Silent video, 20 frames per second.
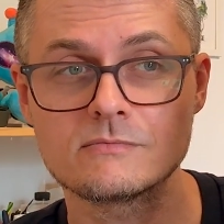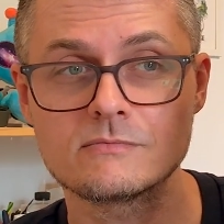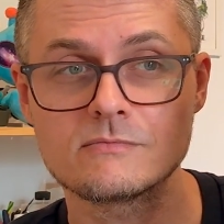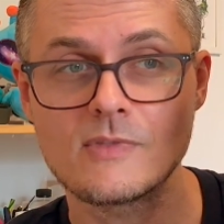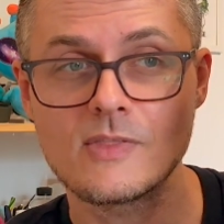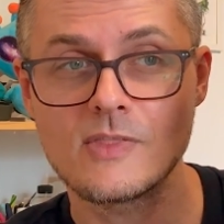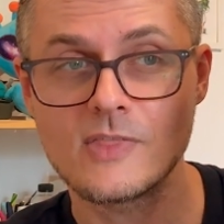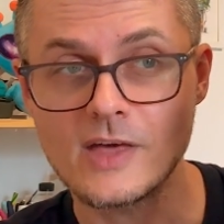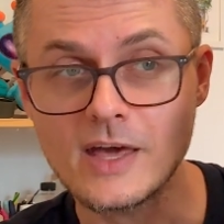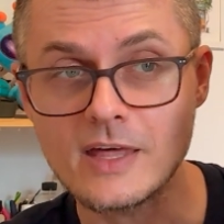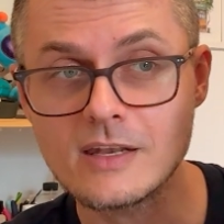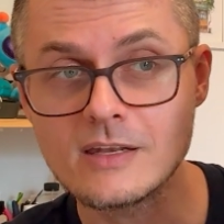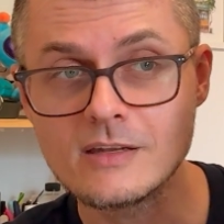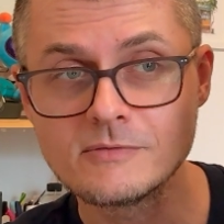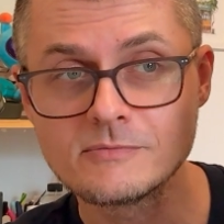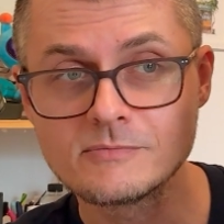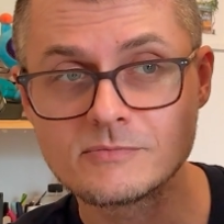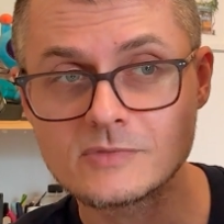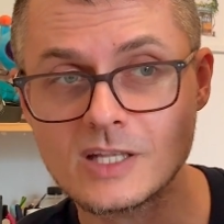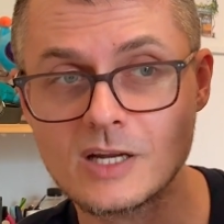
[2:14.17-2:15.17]
then
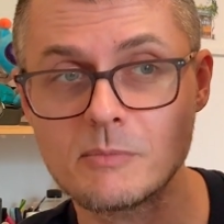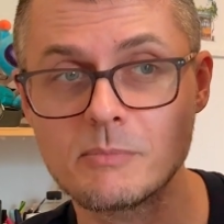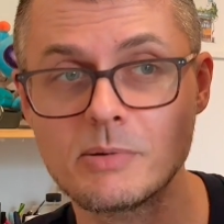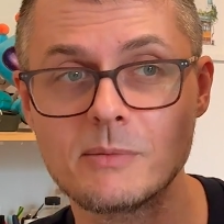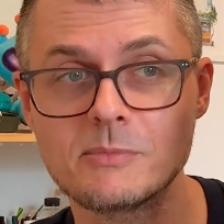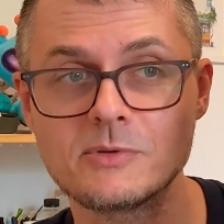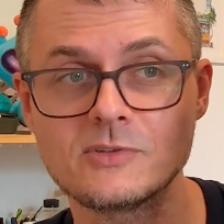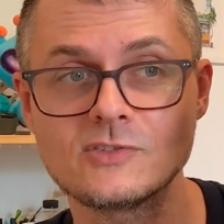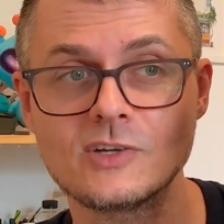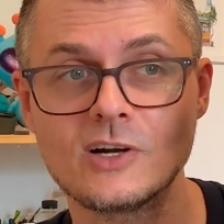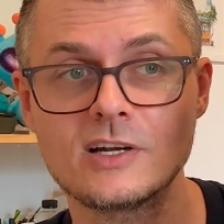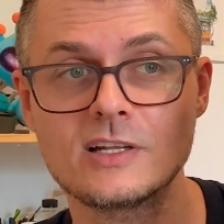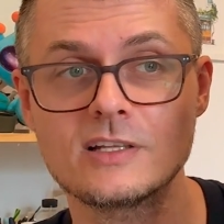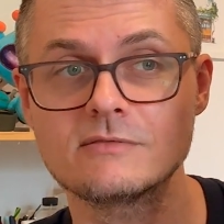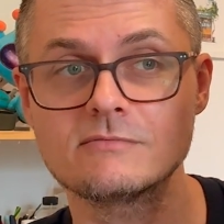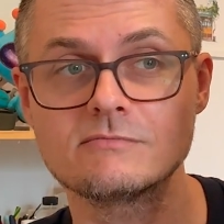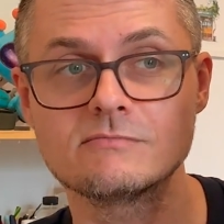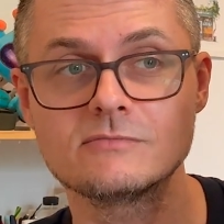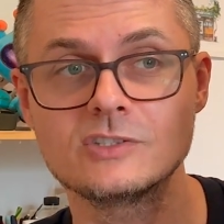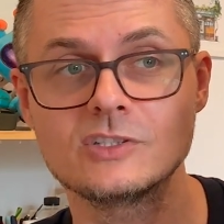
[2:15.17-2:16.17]
I probably started,
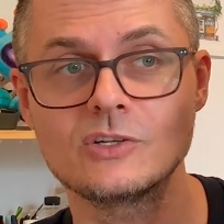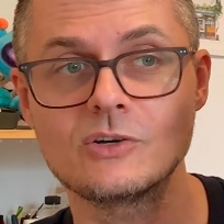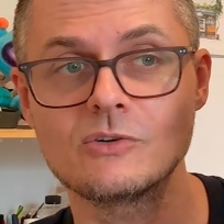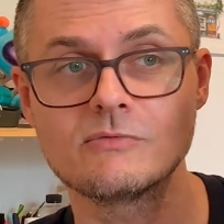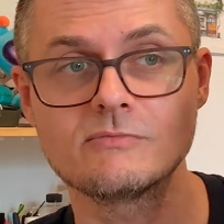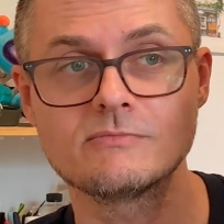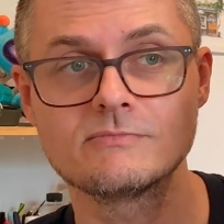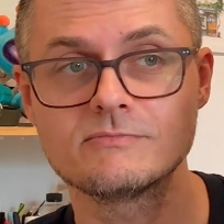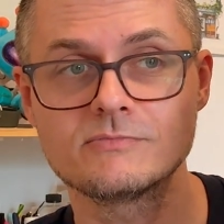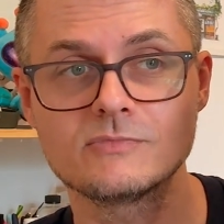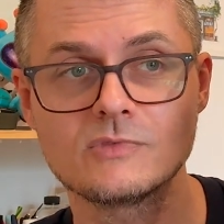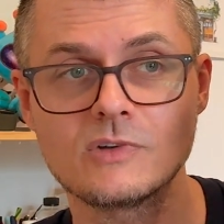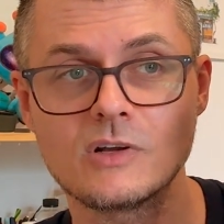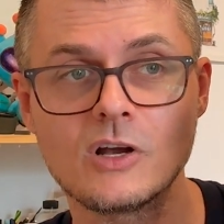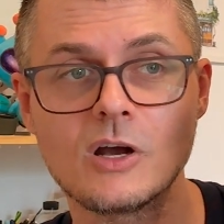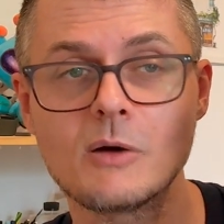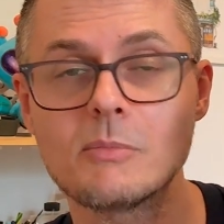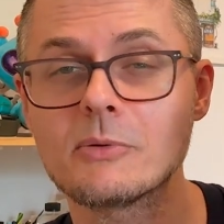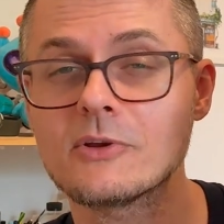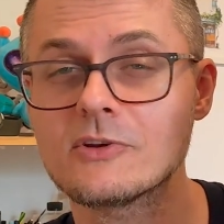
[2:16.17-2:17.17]
a
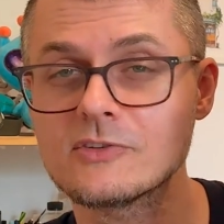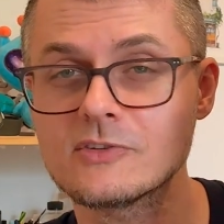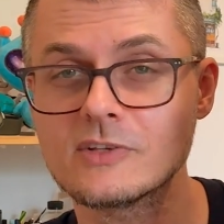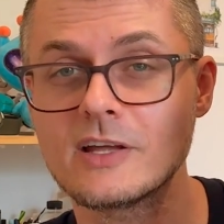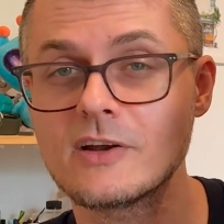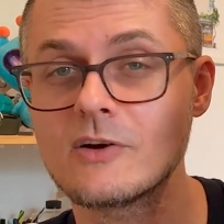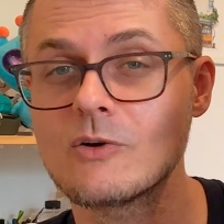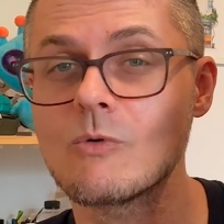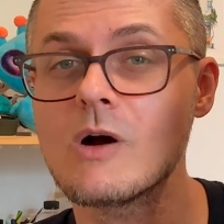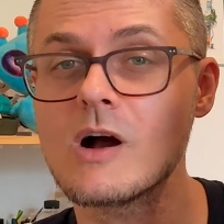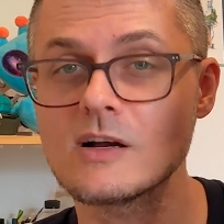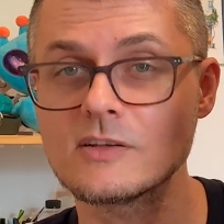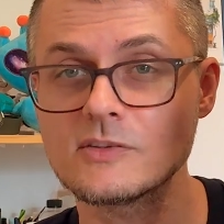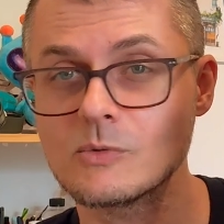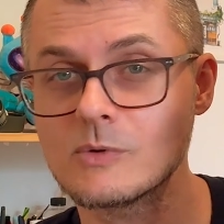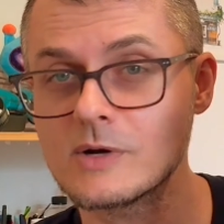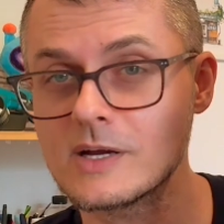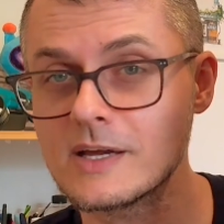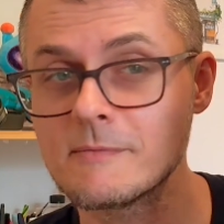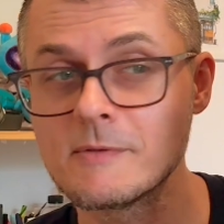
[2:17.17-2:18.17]
couple years later, walked
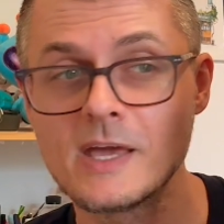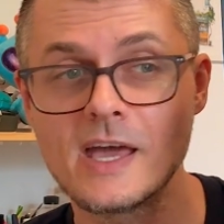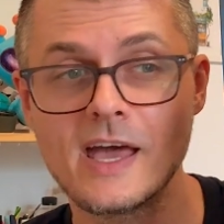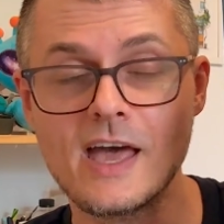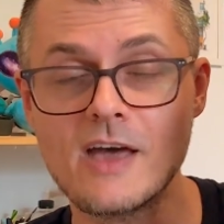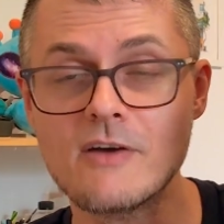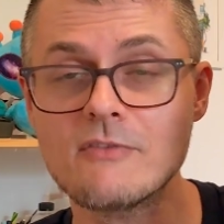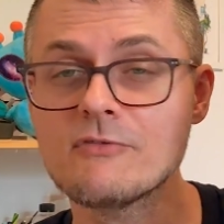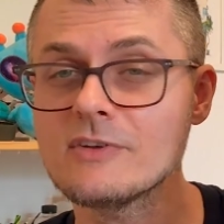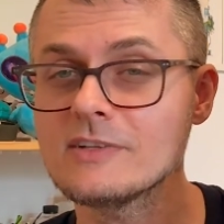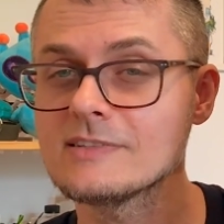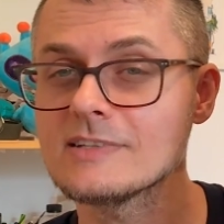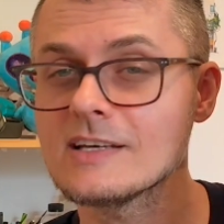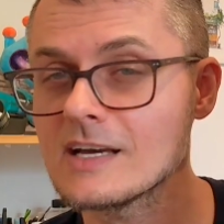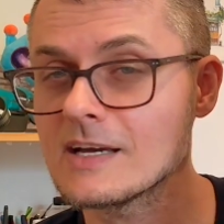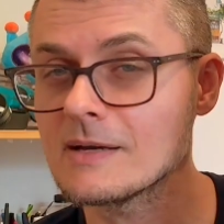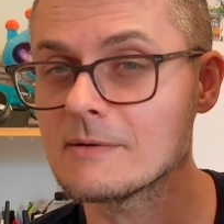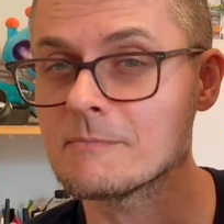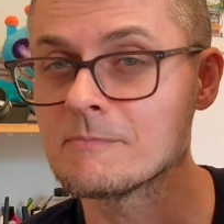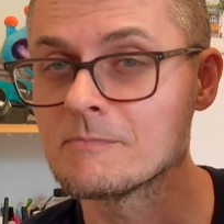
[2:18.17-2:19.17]
away. Every
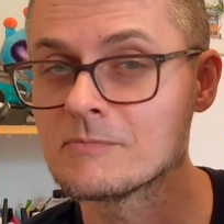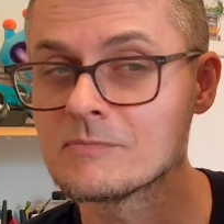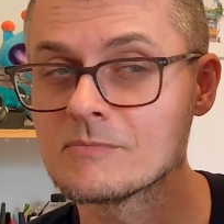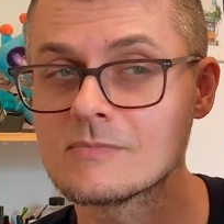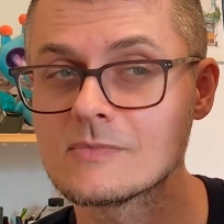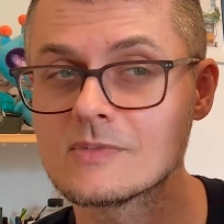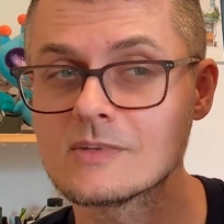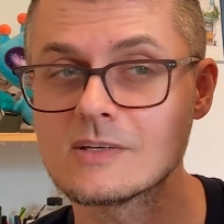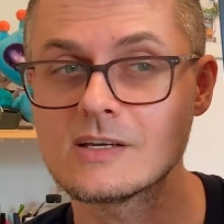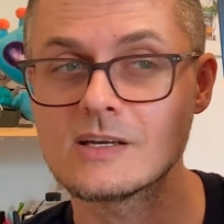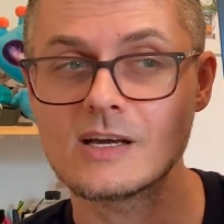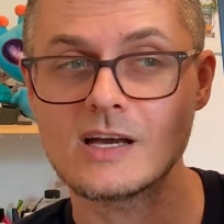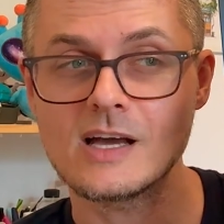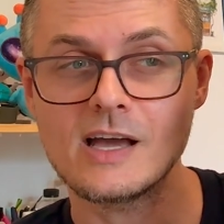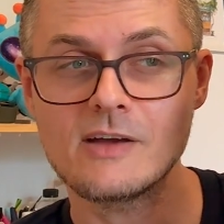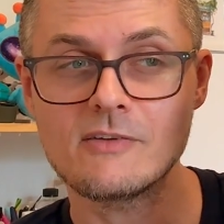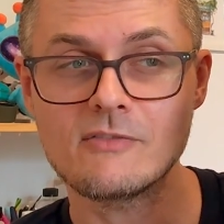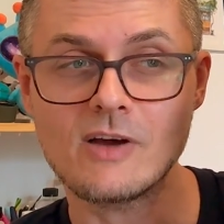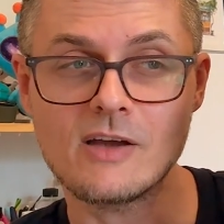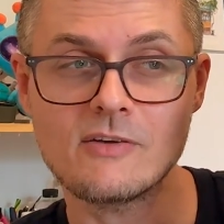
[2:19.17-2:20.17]
time
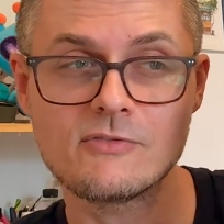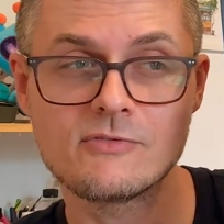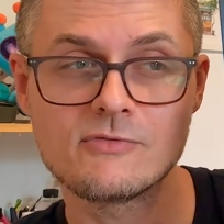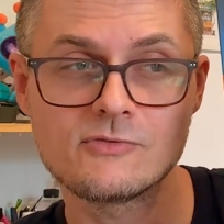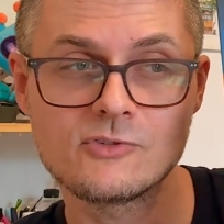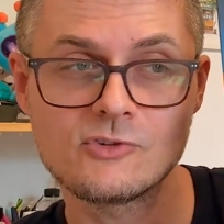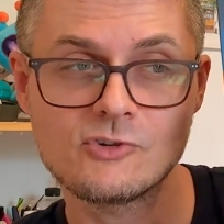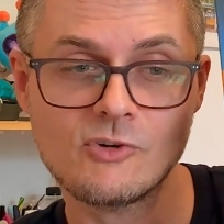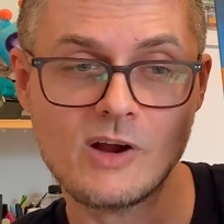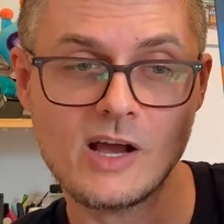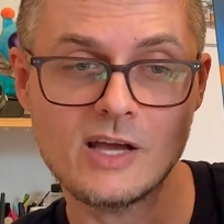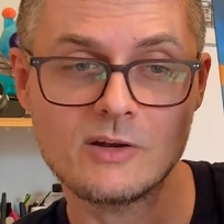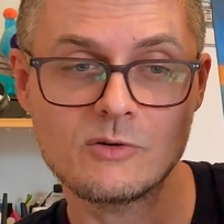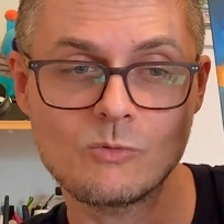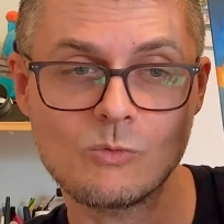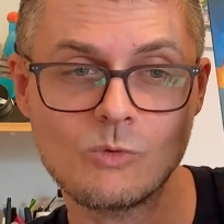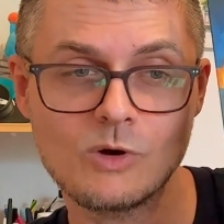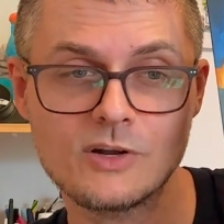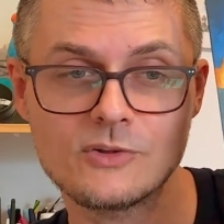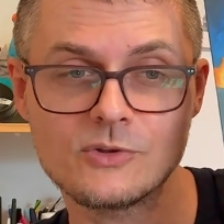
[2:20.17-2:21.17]
I've tried
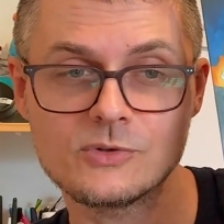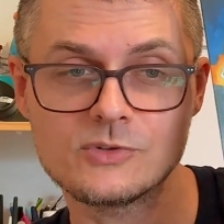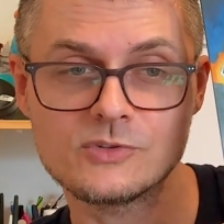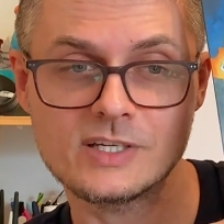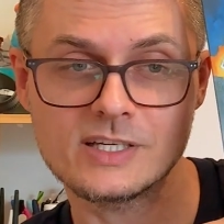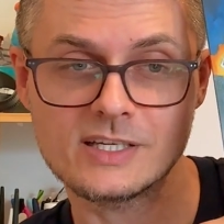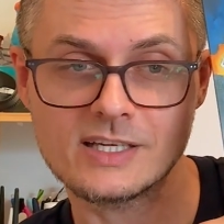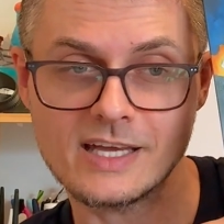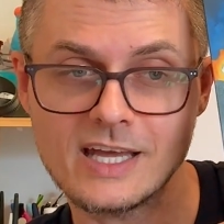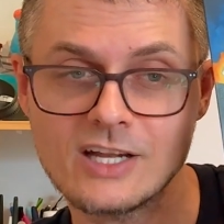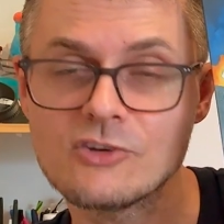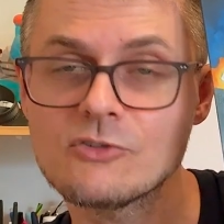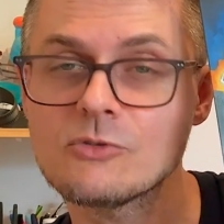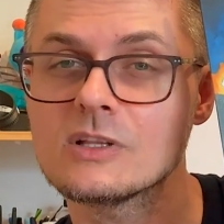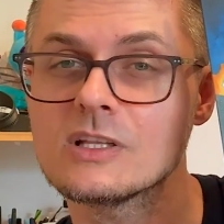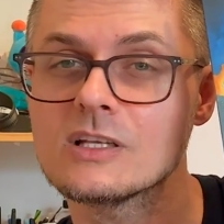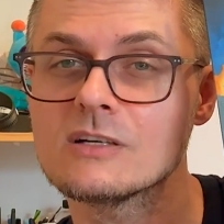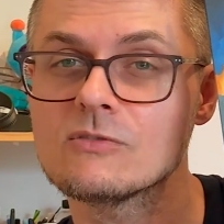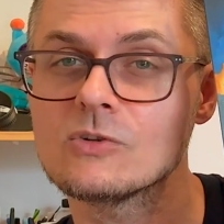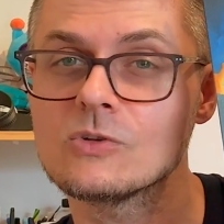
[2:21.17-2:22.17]
one of those like entry
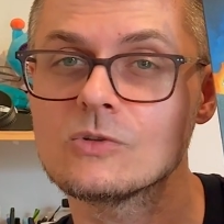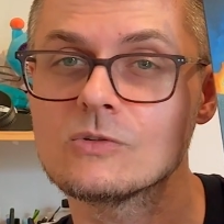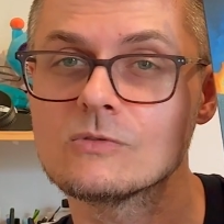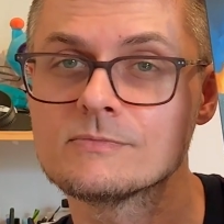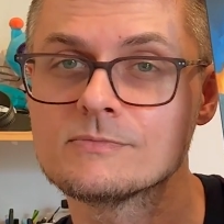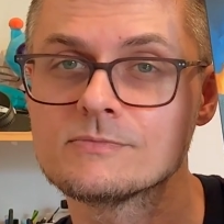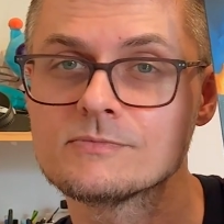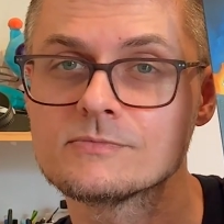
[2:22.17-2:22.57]
level